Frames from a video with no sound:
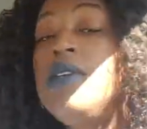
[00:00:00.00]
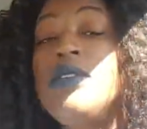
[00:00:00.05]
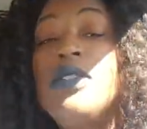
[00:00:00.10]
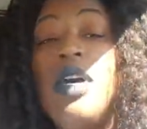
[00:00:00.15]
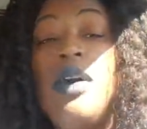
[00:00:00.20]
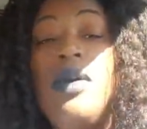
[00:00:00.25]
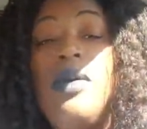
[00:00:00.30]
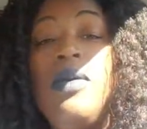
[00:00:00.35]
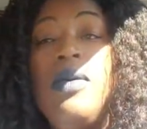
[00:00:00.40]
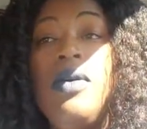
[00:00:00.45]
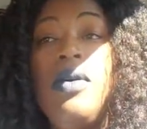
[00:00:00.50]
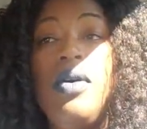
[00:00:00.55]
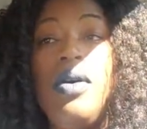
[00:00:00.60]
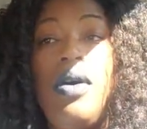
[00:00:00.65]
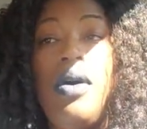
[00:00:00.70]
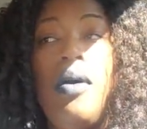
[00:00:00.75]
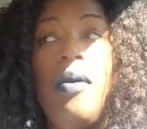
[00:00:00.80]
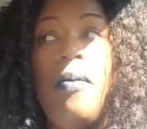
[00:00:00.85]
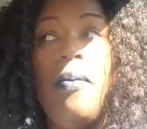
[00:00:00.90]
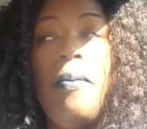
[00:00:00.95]
So,
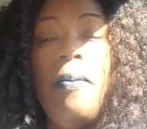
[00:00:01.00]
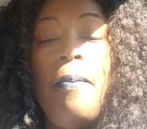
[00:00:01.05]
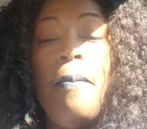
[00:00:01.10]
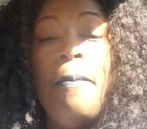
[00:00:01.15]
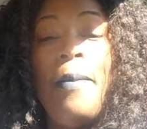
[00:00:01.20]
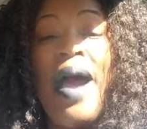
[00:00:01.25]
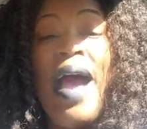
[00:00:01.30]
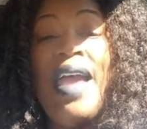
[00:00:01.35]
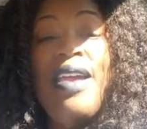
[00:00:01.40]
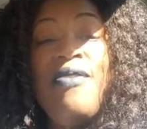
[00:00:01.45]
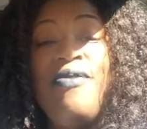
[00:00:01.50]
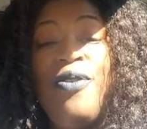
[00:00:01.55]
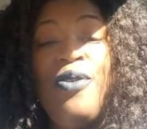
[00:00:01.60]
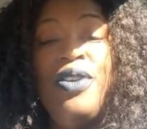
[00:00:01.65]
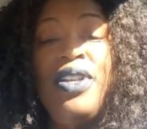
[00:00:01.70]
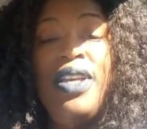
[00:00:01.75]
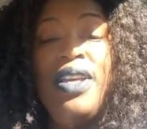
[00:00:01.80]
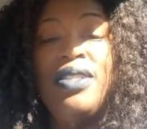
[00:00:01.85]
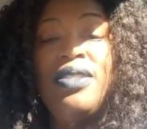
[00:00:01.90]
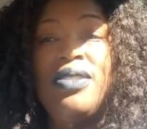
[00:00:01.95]

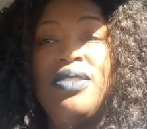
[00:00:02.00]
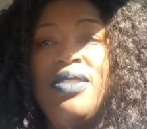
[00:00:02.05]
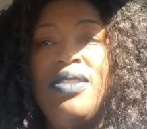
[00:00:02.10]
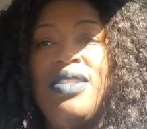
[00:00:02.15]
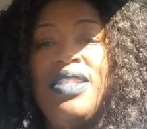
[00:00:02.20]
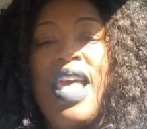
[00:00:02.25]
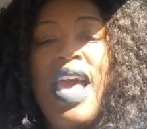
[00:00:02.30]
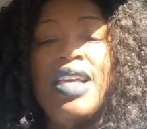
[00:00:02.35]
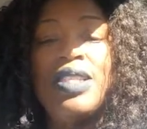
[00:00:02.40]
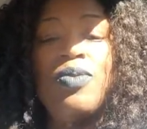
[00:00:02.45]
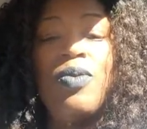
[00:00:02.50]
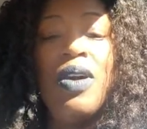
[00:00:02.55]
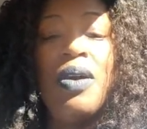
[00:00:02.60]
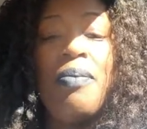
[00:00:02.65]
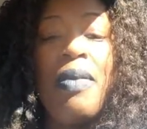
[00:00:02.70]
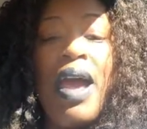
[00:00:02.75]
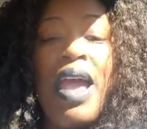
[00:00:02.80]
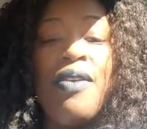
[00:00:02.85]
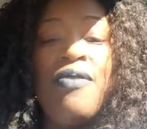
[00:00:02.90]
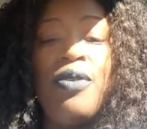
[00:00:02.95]
mindfulness. That's
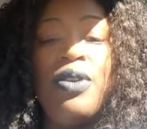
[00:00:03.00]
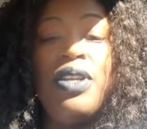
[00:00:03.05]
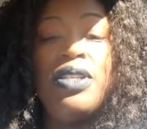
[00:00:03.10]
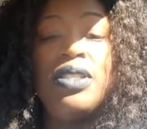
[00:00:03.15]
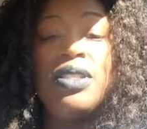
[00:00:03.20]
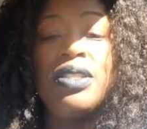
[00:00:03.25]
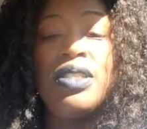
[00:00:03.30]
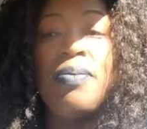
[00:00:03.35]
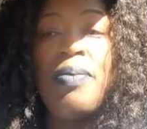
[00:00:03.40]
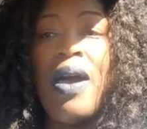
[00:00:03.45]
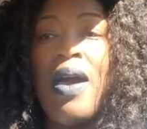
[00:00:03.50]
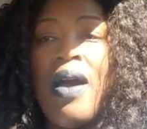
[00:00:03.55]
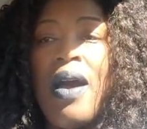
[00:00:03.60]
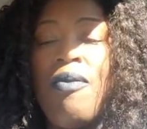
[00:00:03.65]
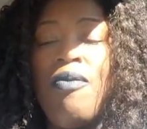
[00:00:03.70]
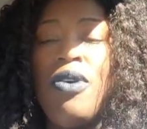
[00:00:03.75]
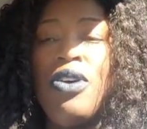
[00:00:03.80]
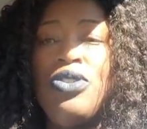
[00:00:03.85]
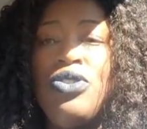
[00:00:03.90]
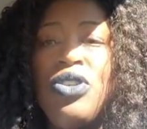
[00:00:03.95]
what mindfulness is about. I
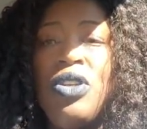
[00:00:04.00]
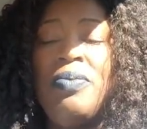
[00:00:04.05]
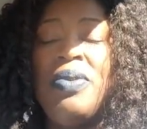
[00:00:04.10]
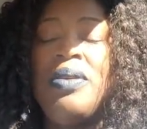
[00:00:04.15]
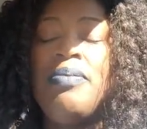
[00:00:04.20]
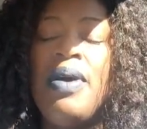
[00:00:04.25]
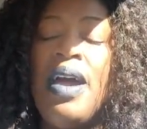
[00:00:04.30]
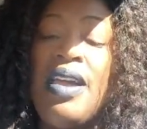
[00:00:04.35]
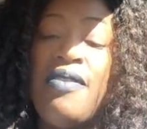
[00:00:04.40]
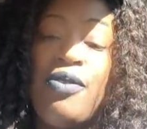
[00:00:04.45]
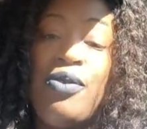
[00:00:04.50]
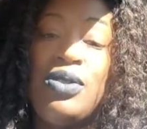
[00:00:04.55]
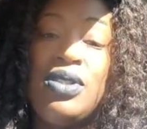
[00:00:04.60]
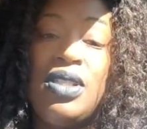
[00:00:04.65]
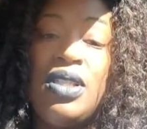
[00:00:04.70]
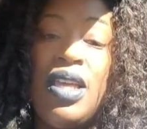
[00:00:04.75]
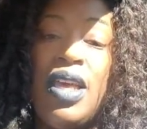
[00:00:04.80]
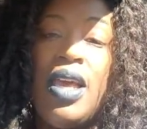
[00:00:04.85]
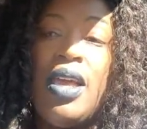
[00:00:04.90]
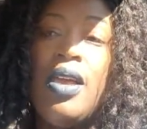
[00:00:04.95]
want you to be mindful
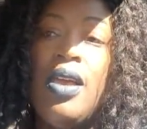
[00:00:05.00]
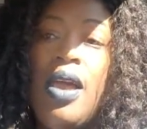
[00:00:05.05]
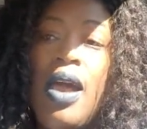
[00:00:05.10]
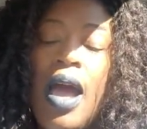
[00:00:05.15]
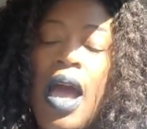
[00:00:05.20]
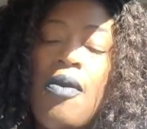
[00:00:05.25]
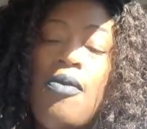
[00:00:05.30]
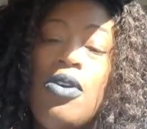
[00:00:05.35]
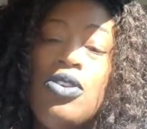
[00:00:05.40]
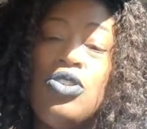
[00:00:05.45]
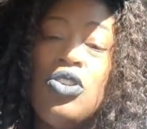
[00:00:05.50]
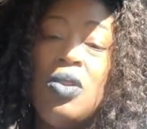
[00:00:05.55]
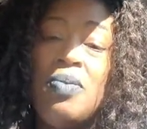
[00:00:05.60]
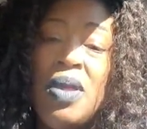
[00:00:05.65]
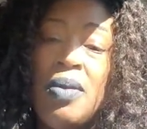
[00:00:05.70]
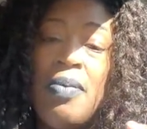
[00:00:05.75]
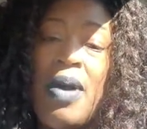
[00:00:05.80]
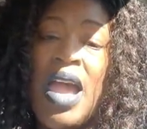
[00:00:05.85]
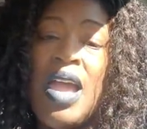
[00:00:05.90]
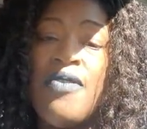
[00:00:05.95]
today. I want you to
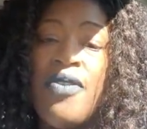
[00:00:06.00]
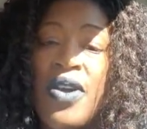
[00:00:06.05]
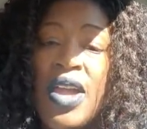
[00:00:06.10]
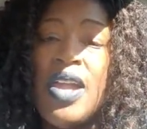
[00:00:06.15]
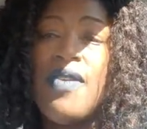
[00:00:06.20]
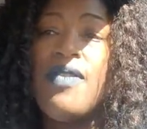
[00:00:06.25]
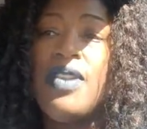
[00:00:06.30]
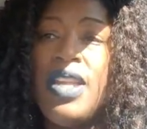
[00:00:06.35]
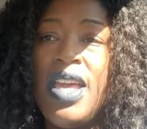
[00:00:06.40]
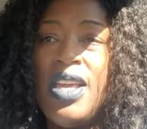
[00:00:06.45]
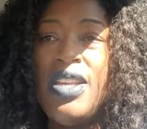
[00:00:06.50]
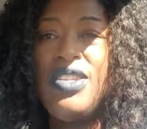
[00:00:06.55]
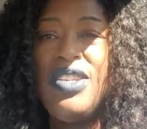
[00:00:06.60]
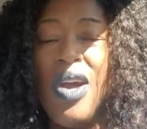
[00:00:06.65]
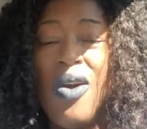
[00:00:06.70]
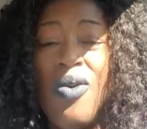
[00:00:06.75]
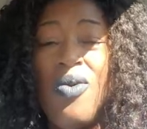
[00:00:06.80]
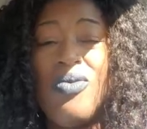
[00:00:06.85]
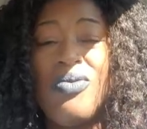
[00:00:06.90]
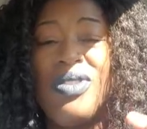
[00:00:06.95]
be mindful every day.
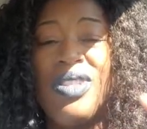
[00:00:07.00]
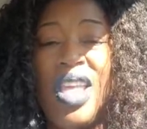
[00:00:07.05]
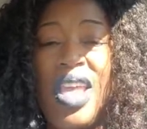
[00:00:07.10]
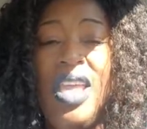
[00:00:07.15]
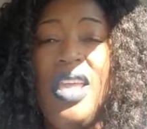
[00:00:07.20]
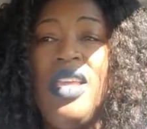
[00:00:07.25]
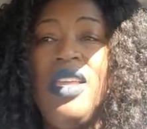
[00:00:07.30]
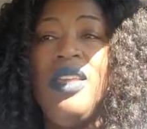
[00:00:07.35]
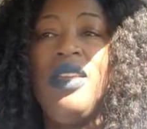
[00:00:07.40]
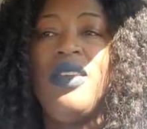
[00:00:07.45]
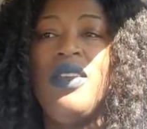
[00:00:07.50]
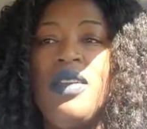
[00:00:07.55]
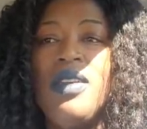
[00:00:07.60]
Don't think.